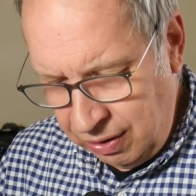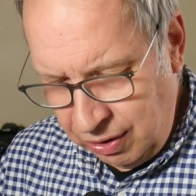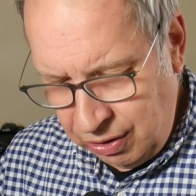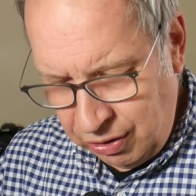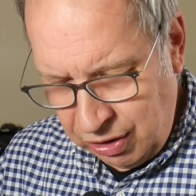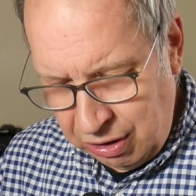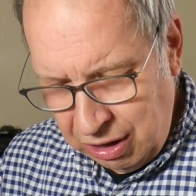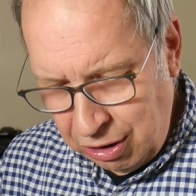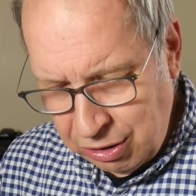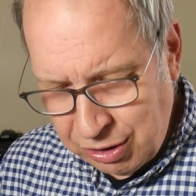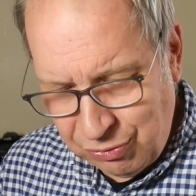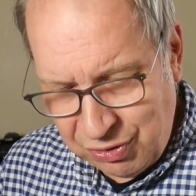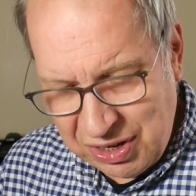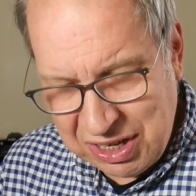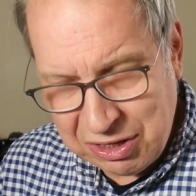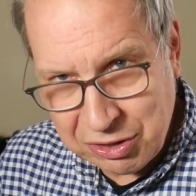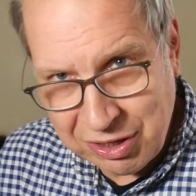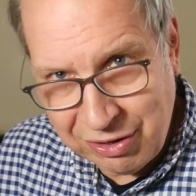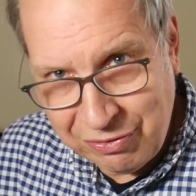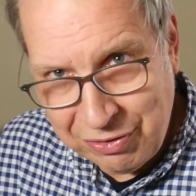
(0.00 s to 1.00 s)
The last
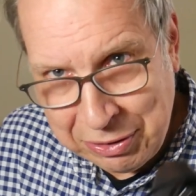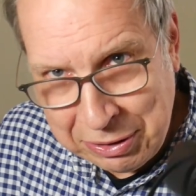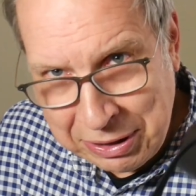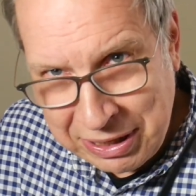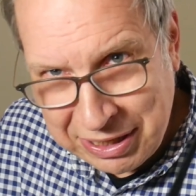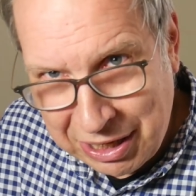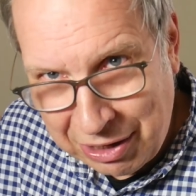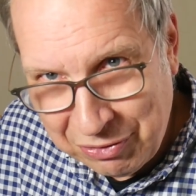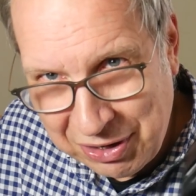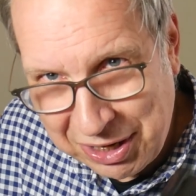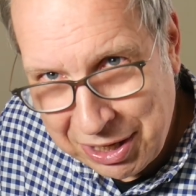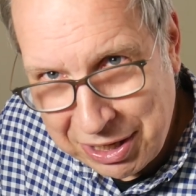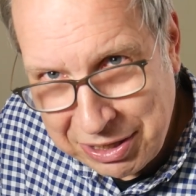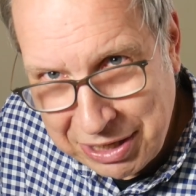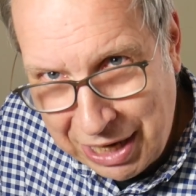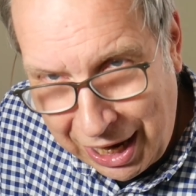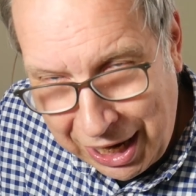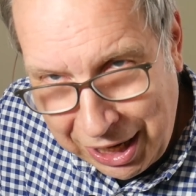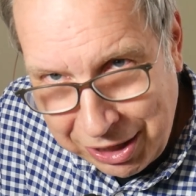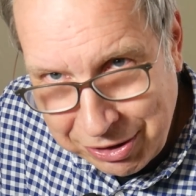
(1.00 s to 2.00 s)
feature of it, I think,
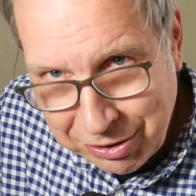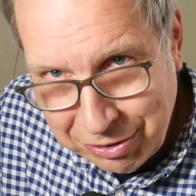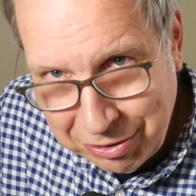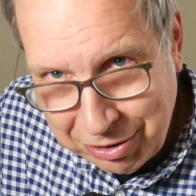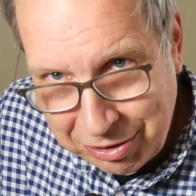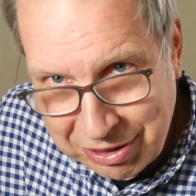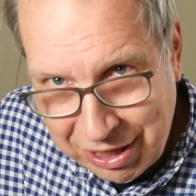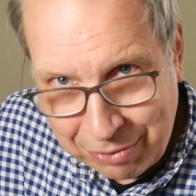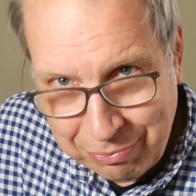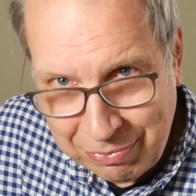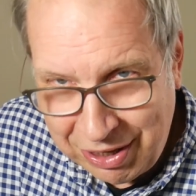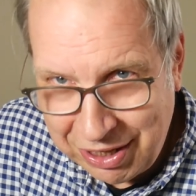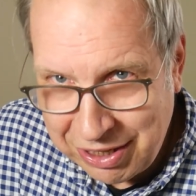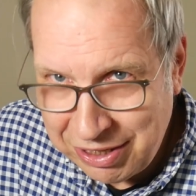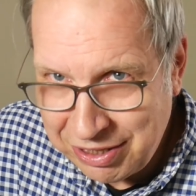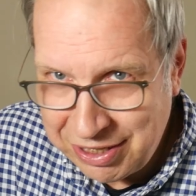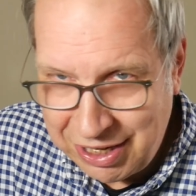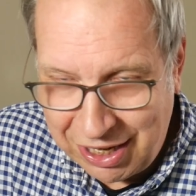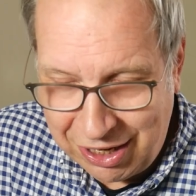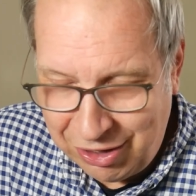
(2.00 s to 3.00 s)
is excellent and might
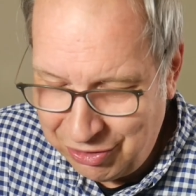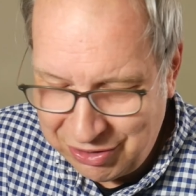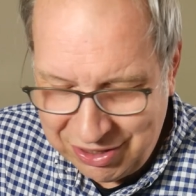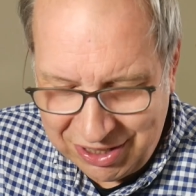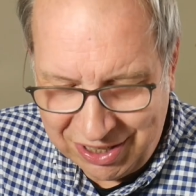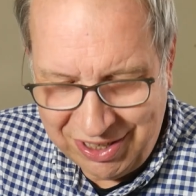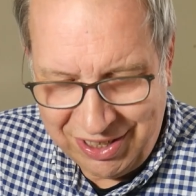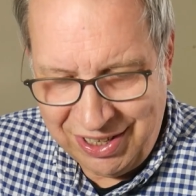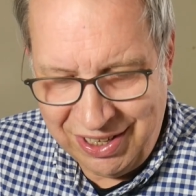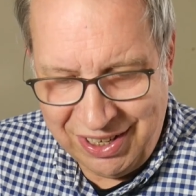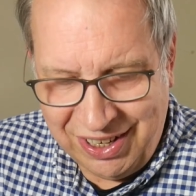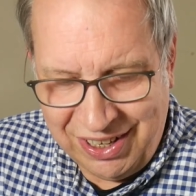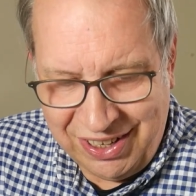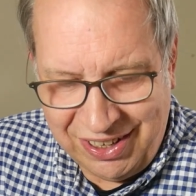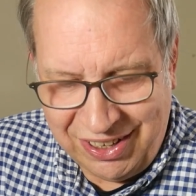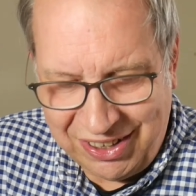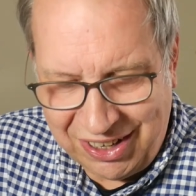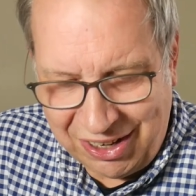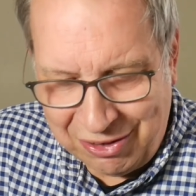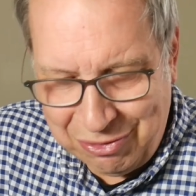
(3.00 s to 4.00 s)
sound,
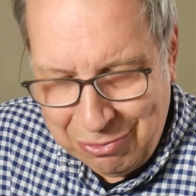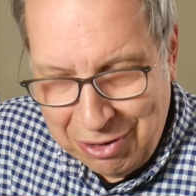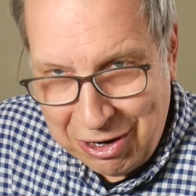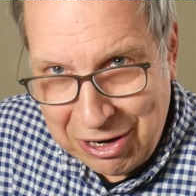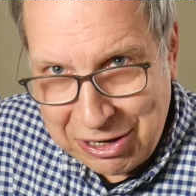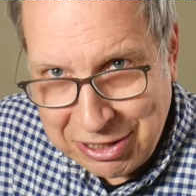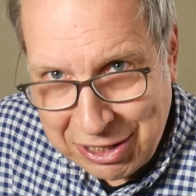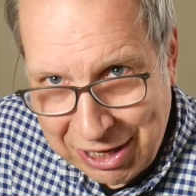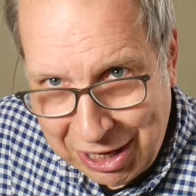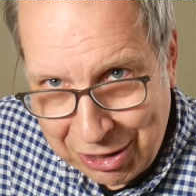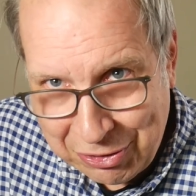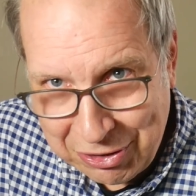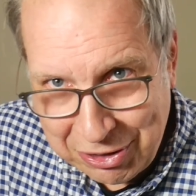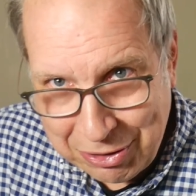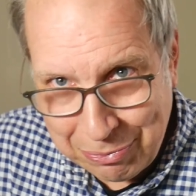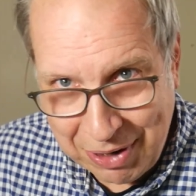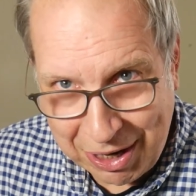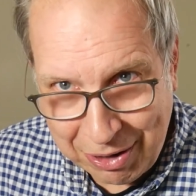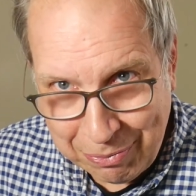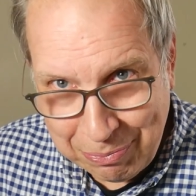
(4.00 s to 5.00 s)
you know, what is he going on
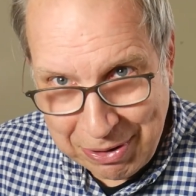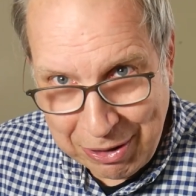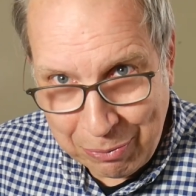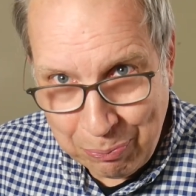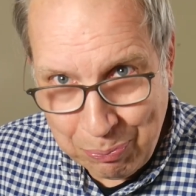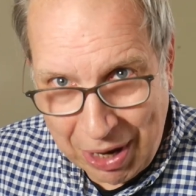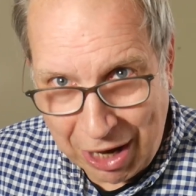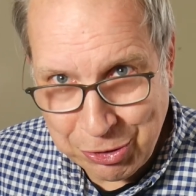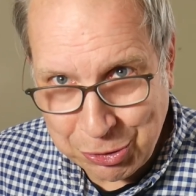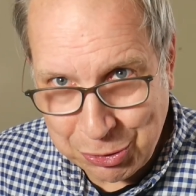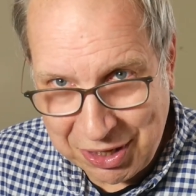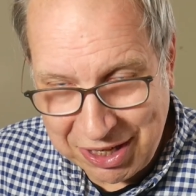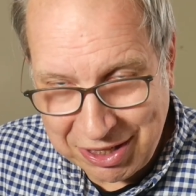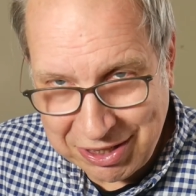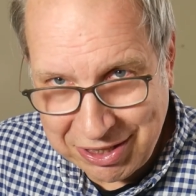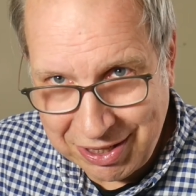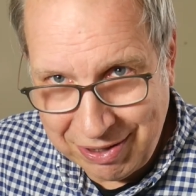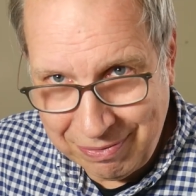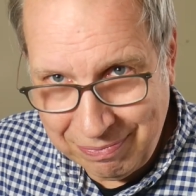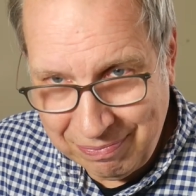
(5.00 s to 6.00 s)
about, but
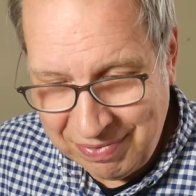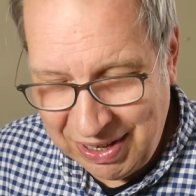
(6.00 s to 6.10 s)
batteries.